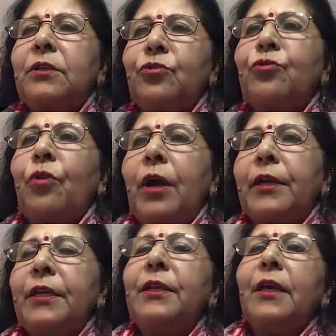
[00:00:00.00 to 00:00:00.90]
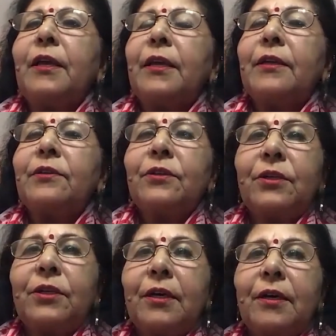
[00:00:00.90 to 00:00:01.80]
tried,
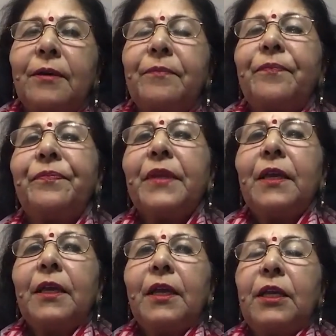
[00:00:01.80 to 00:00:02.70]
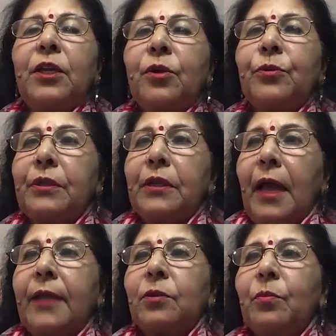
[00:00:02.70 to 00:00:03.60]
and you know,
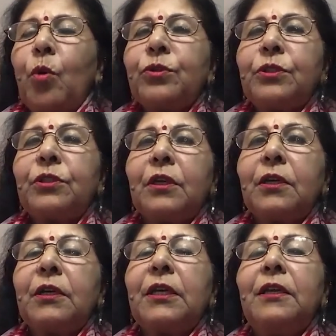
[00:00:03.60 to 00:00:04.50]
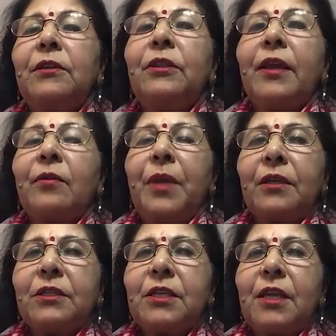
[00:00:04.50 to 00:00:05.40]
at the most they're
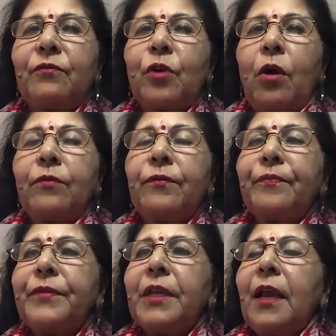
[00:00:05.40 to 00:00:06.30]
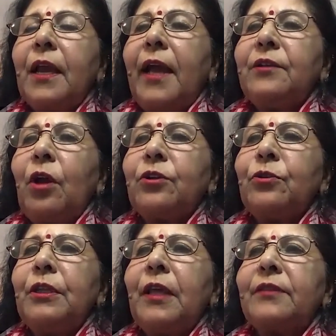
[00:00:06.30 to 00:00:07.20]
being staved off. And not
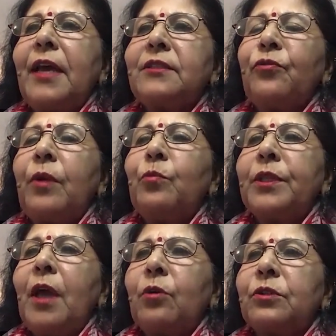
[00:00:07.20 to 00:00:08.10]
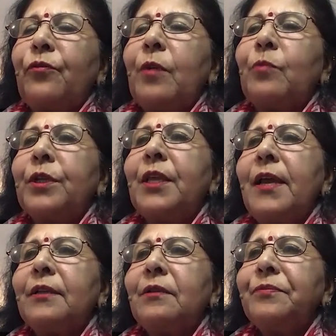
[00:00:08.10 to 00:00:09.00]
only that, that's from without. From
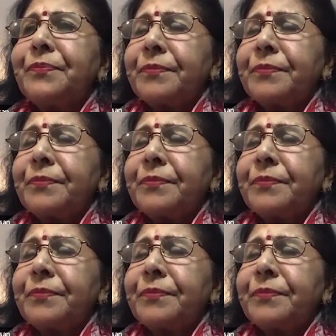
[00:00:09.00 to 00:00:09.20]
within,